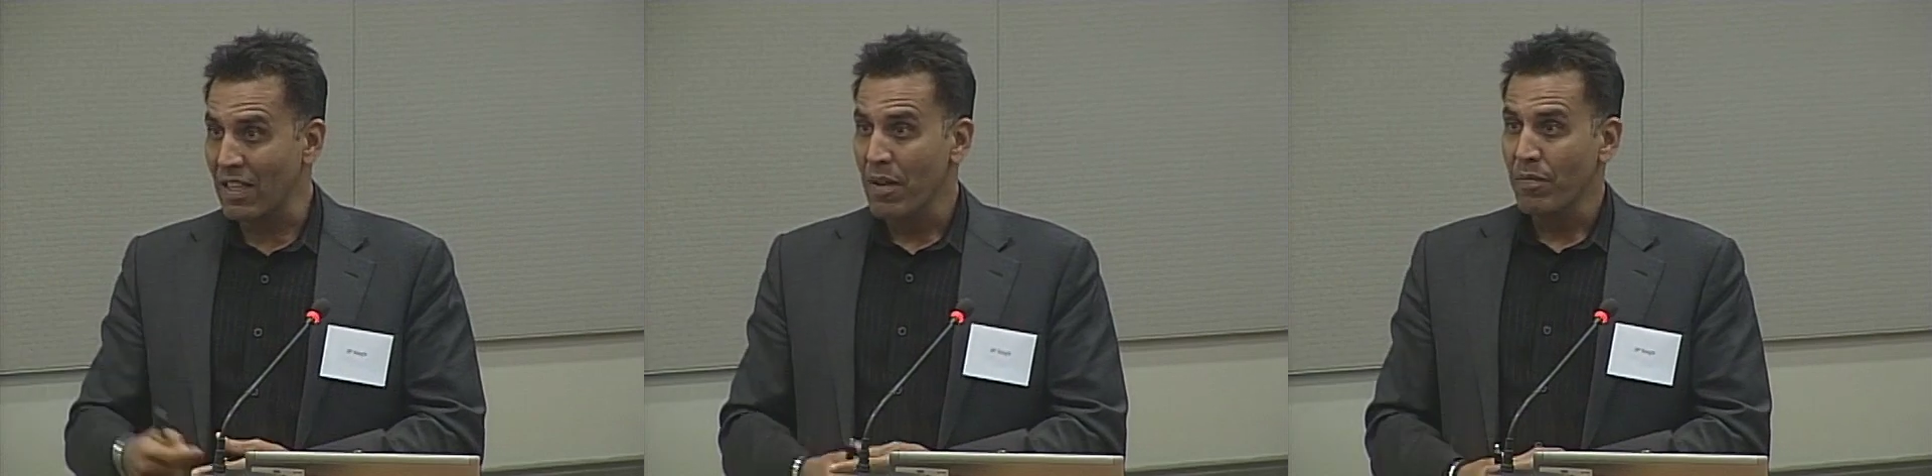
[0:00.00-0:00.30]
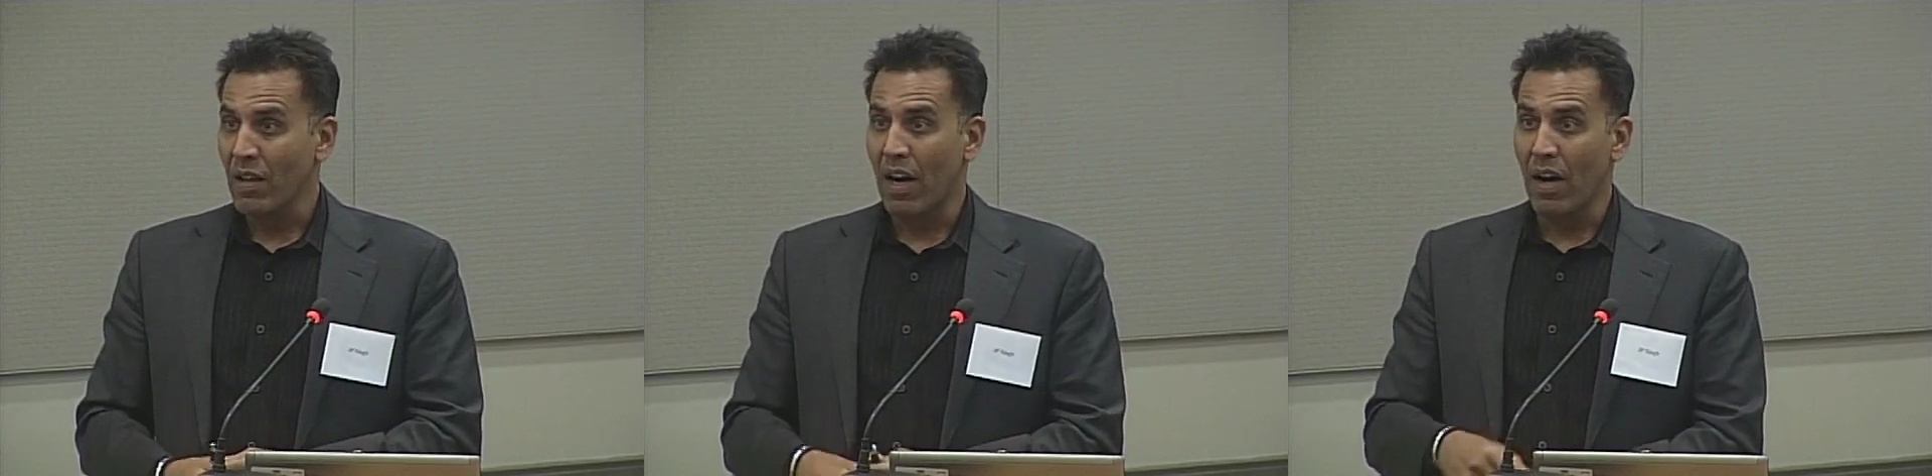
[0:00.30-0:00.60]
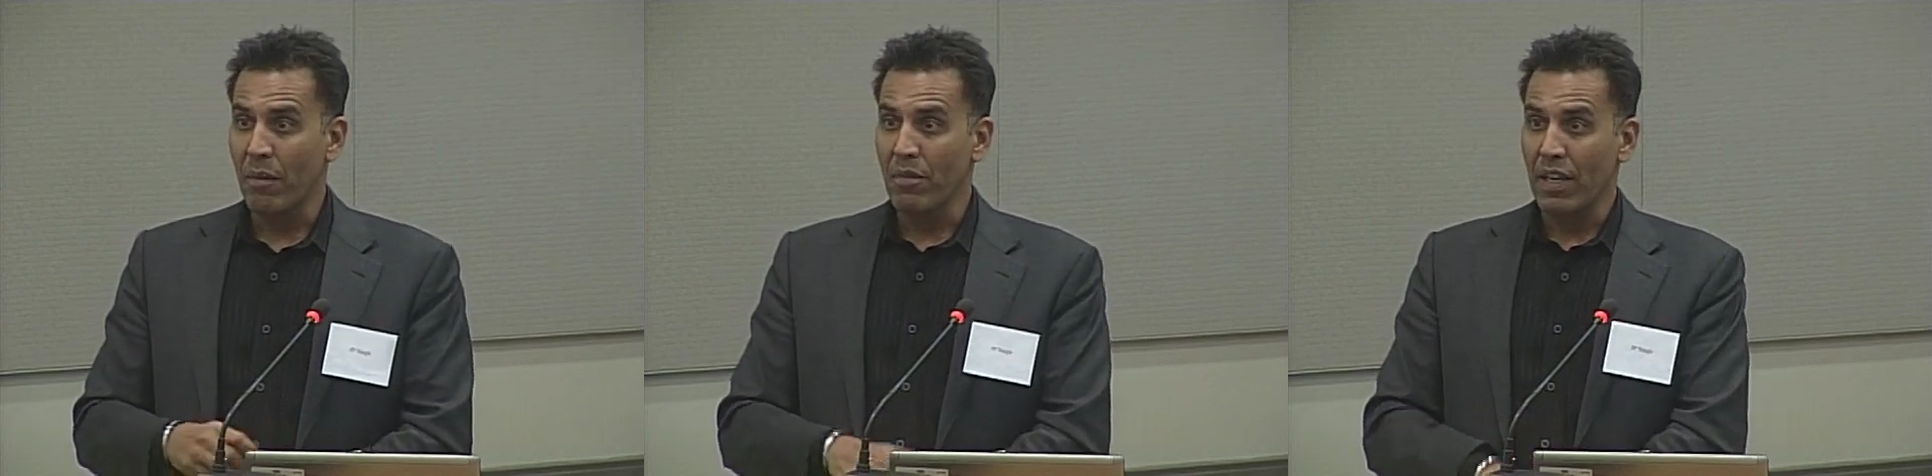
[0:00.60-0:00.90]
get
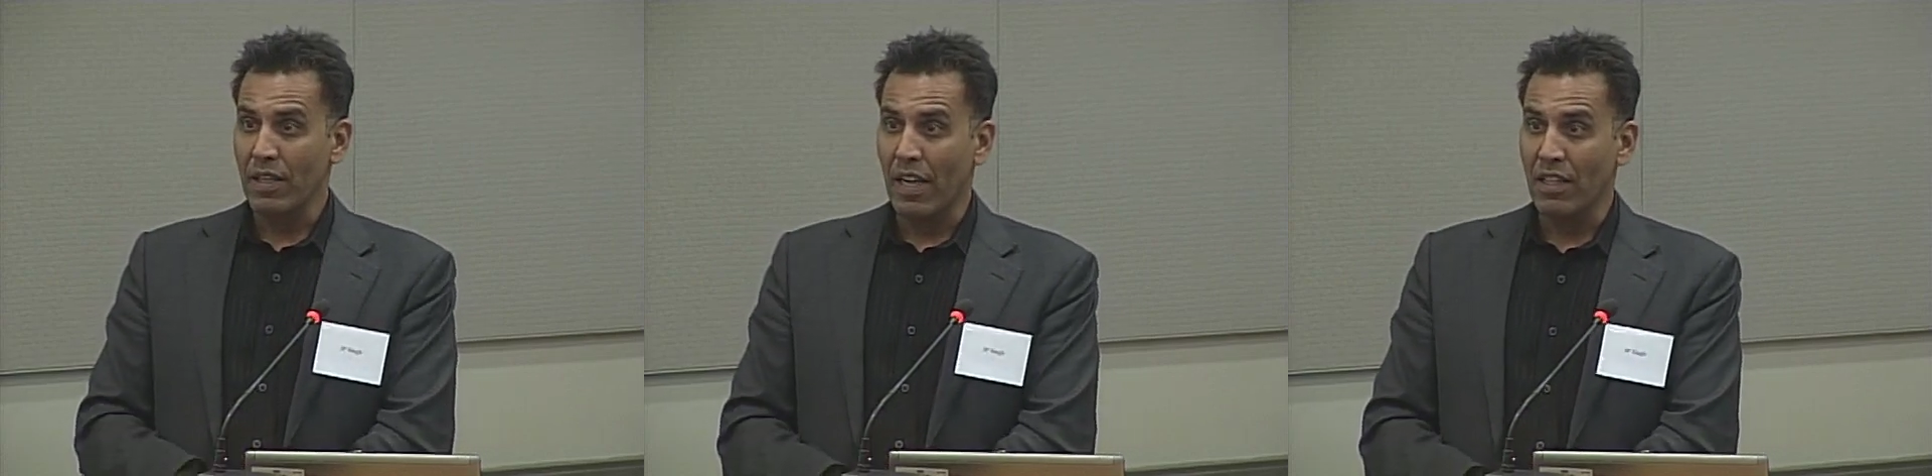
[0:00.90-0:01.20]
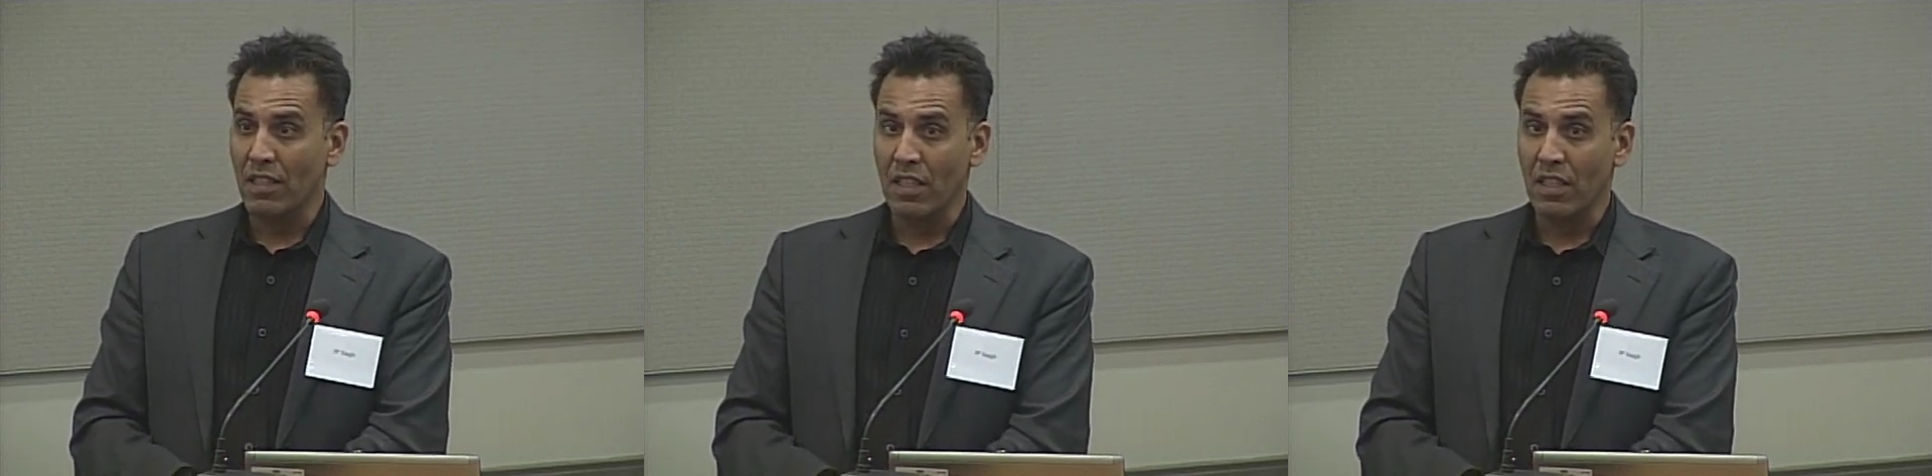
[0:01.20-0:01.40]
in